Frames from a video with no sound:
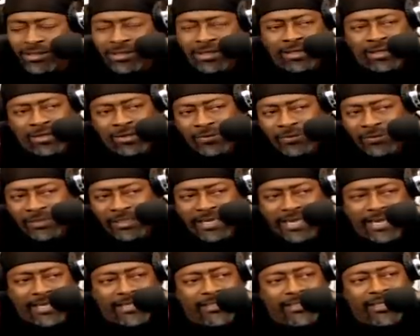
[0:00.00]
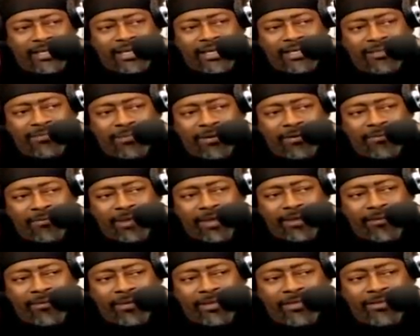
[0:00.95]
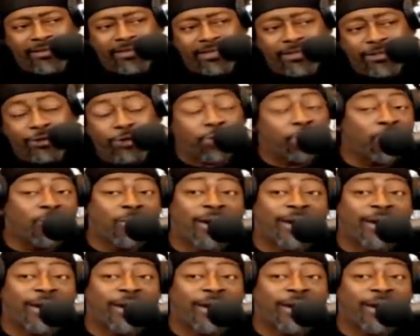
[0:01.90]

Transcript: would have got touched. But, baby, since you wasn't